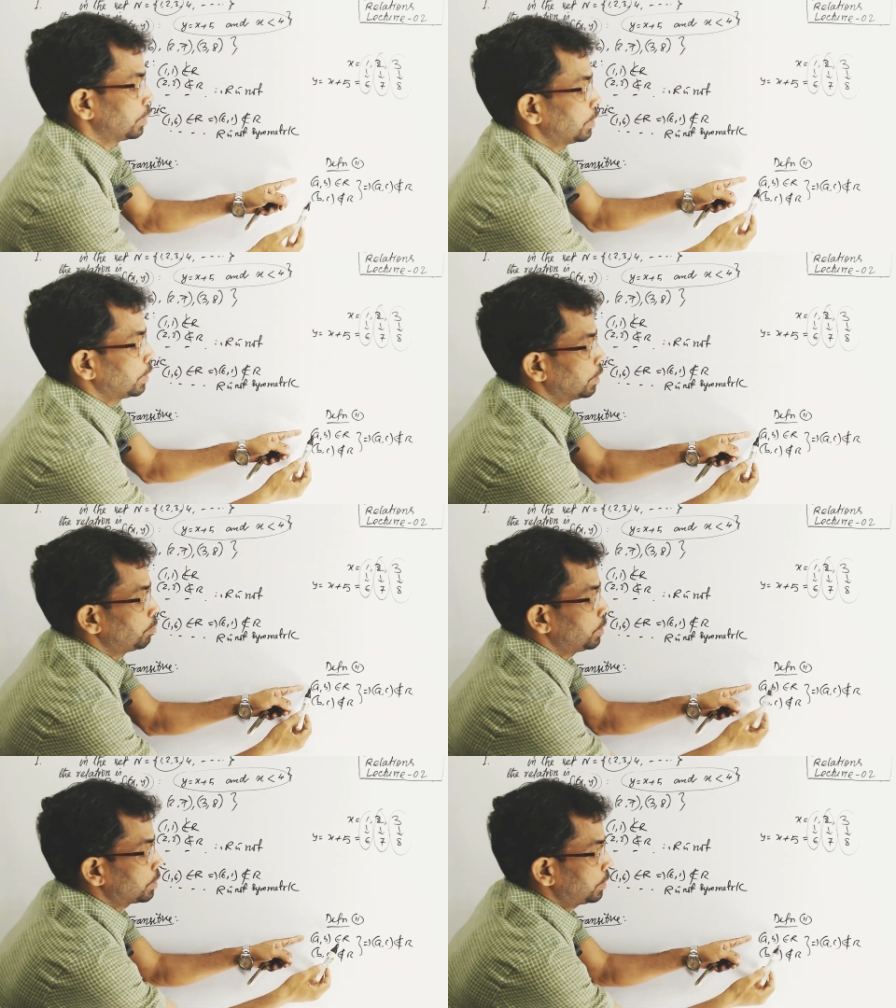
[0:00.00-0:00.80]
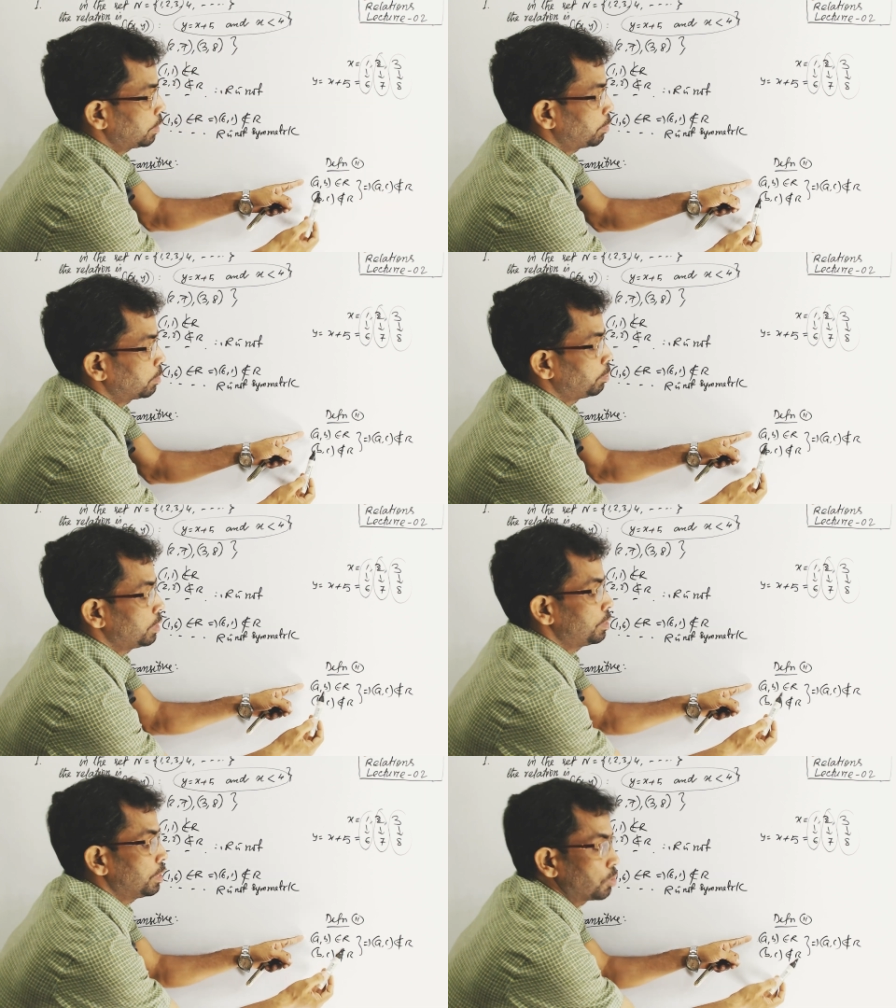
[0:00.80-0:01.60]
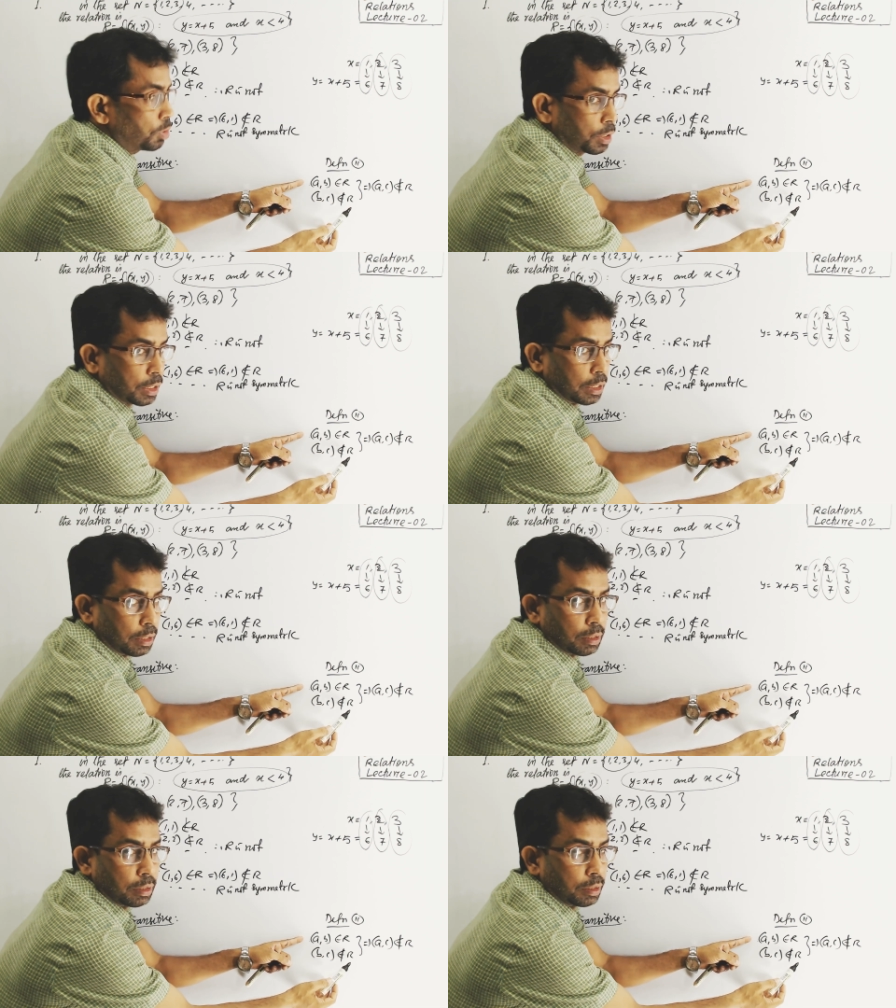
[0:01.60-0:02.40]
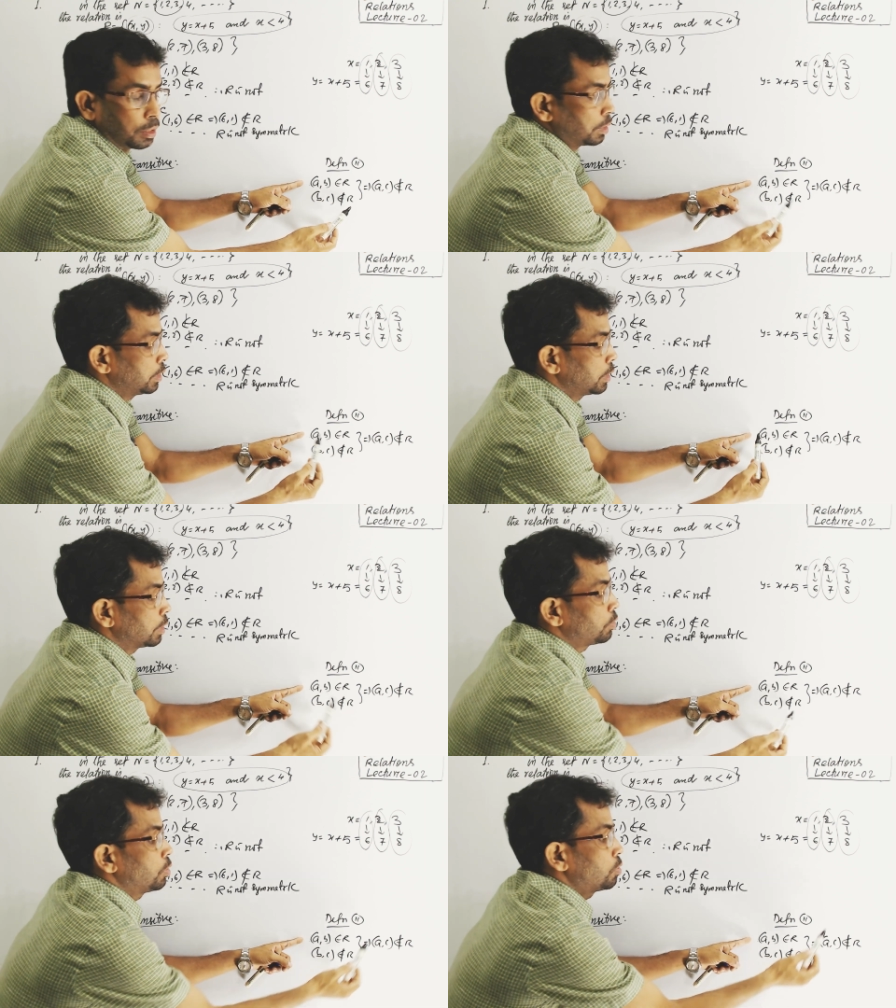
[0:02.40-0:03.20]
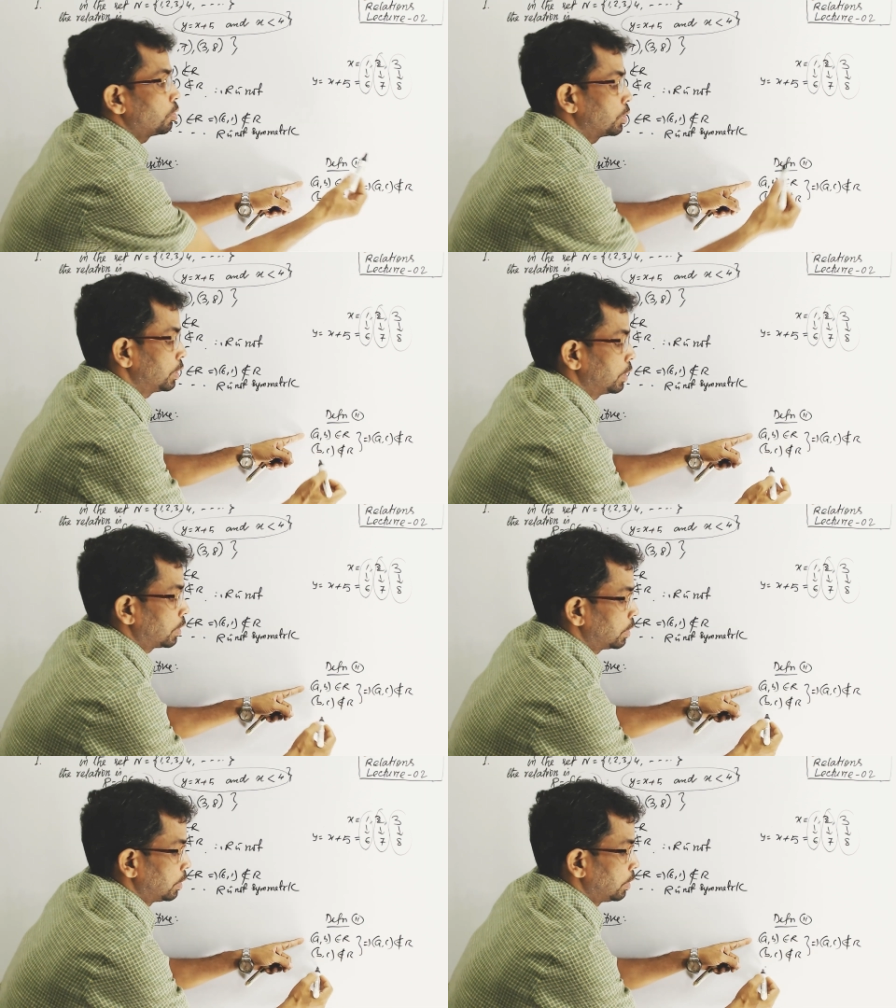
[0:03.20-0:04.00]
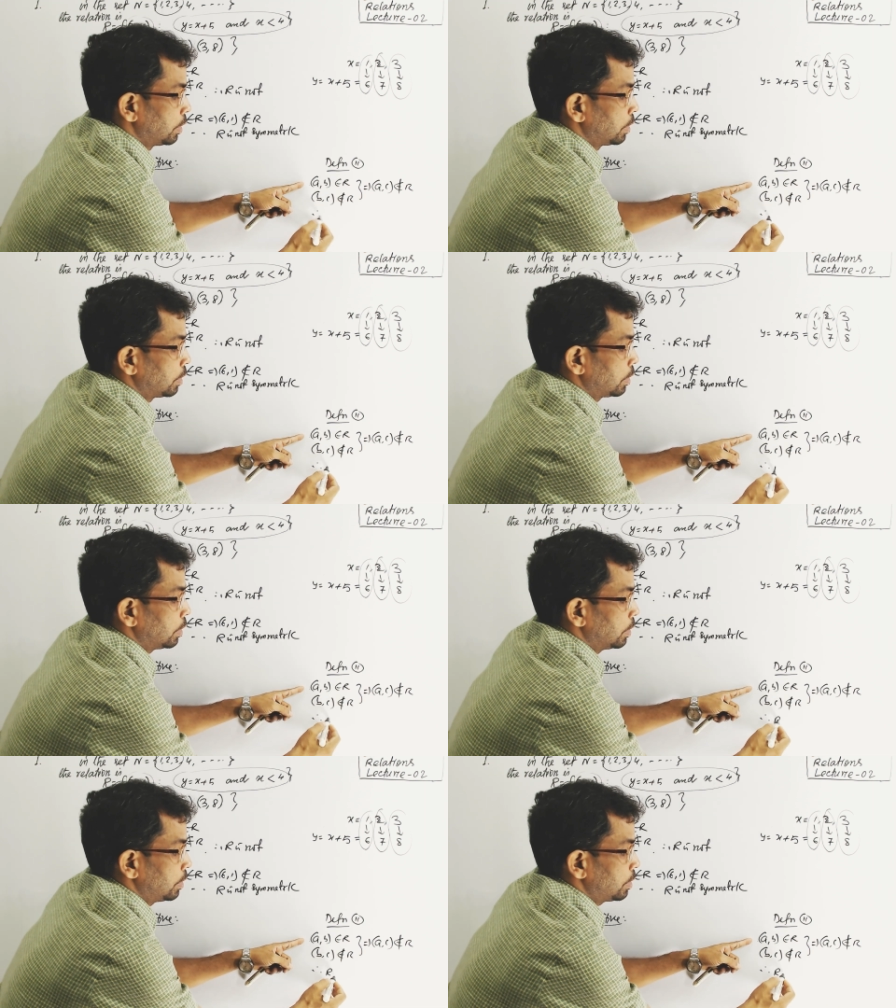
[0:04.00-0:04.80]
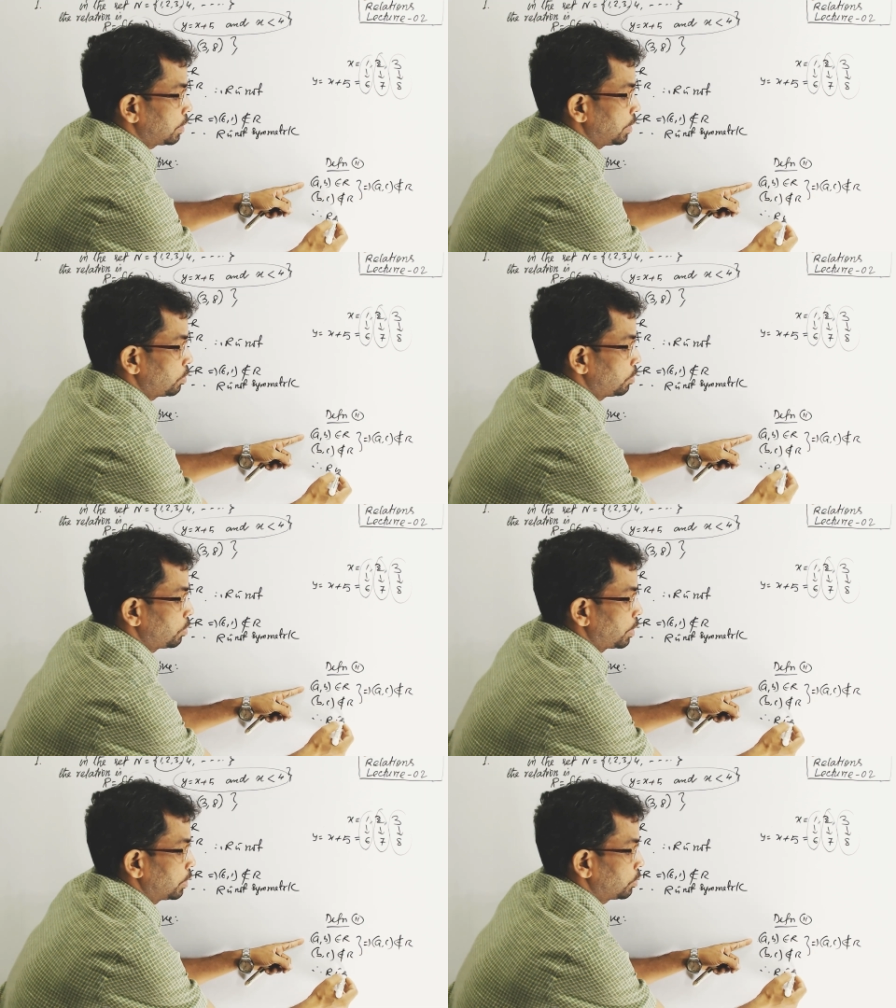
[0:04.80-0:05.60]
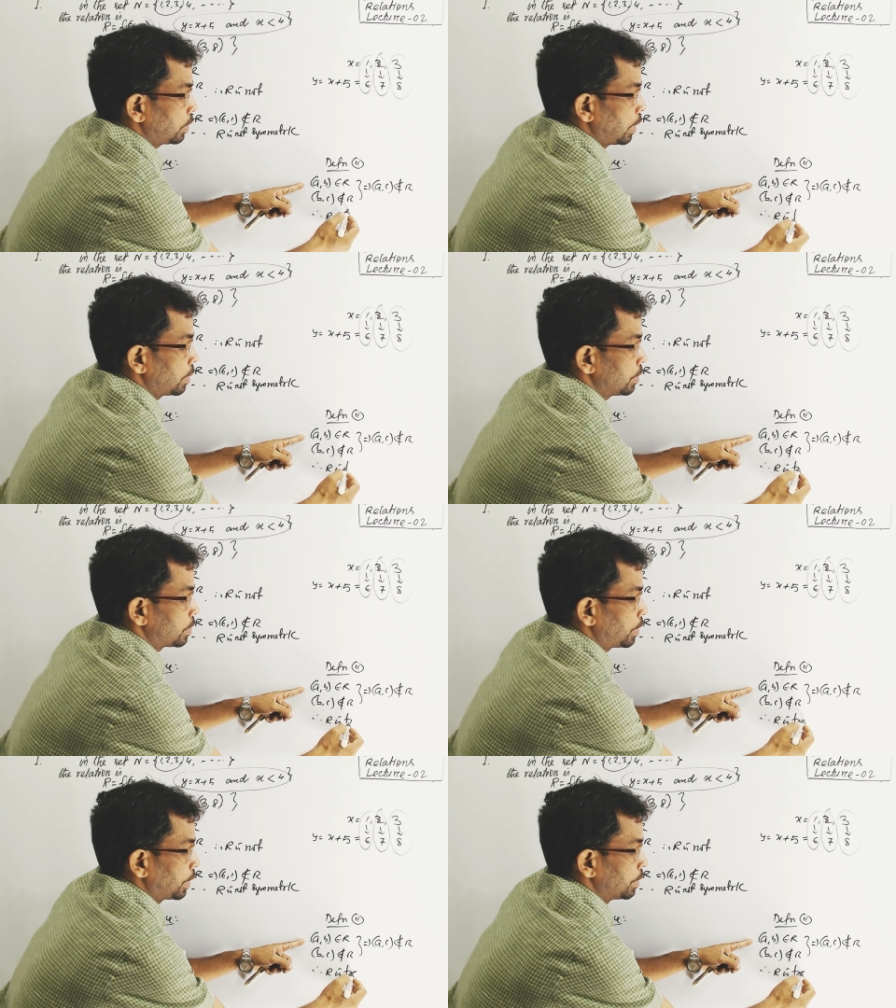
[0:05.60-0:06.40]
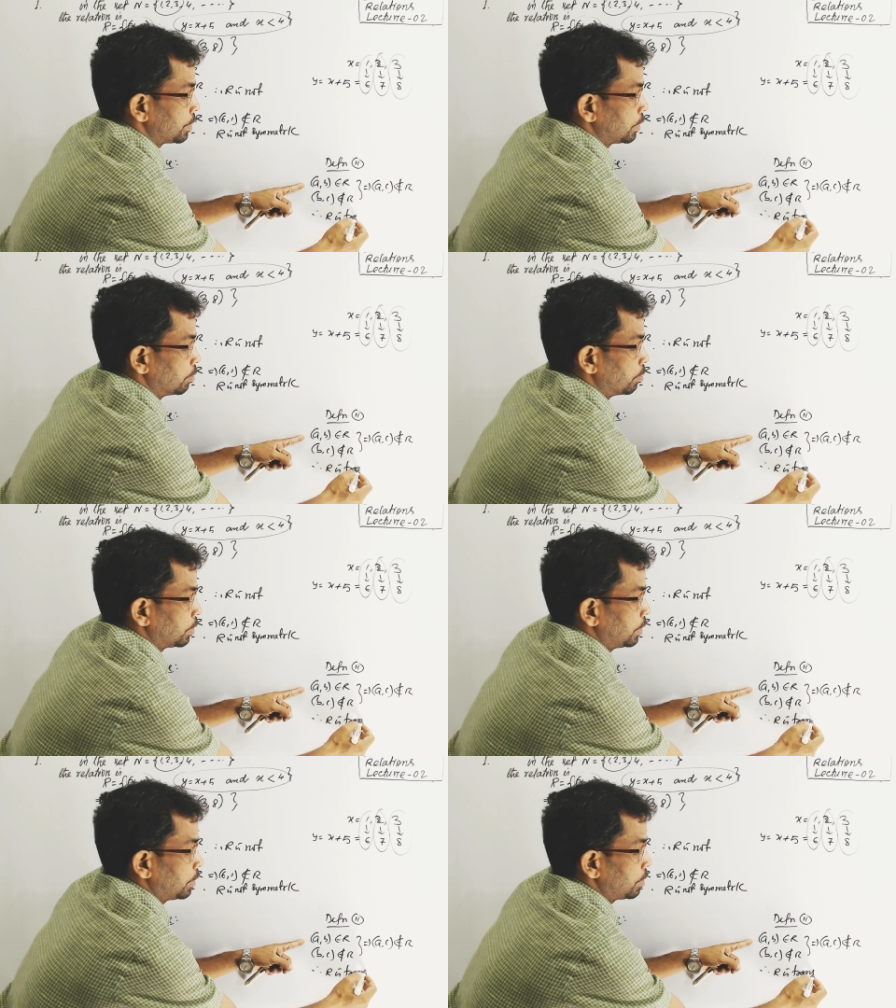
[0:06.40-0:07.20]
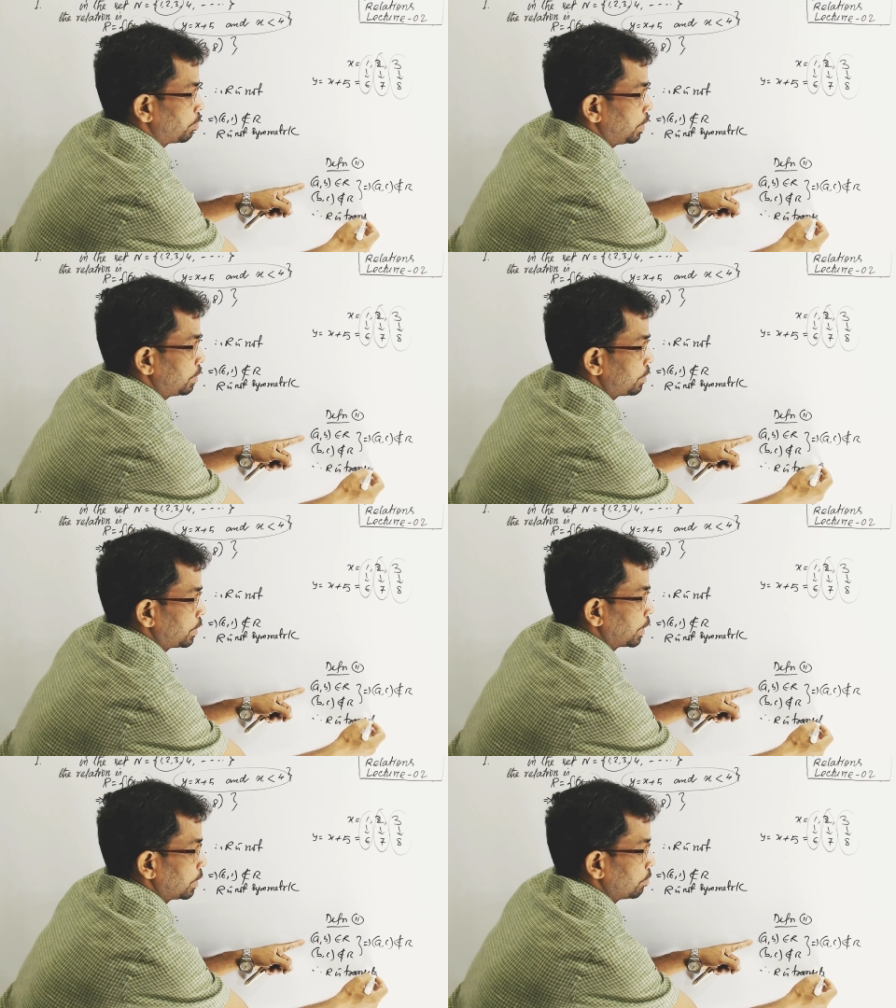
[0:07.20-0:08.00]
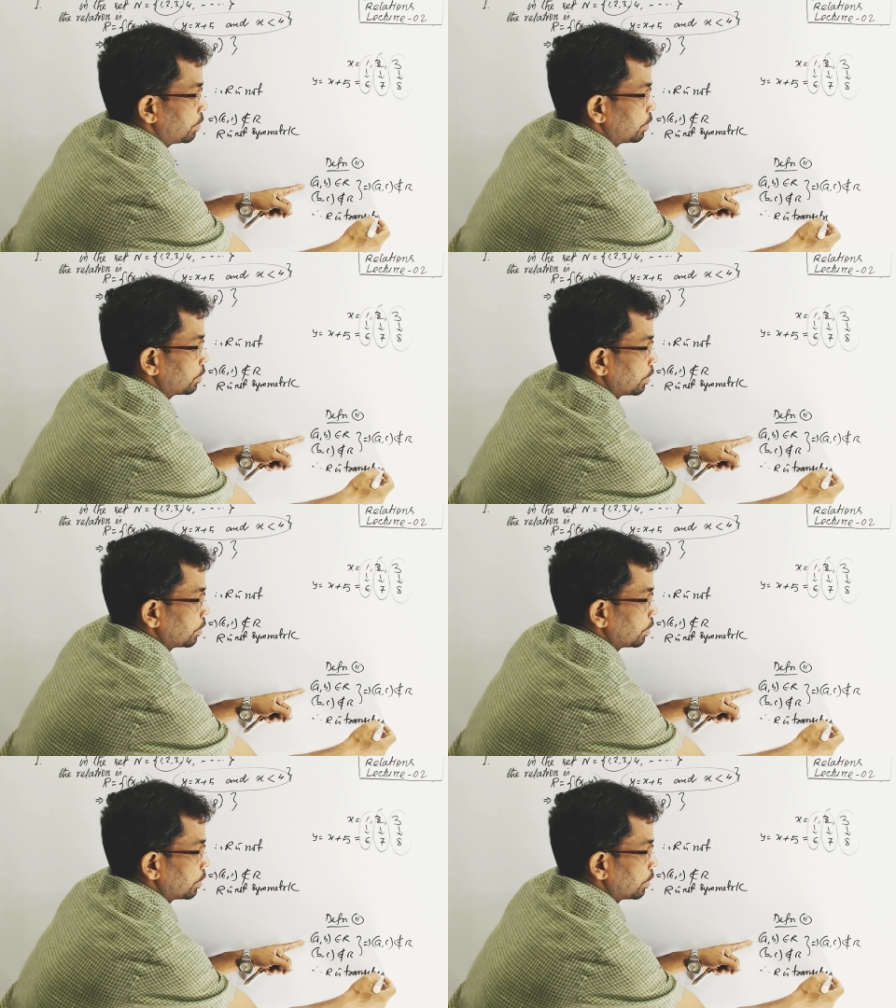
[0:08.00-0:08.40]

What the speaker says: AB is there but BC is not there, then AC also not there. In this case also relation R is transitive. It is by second definition.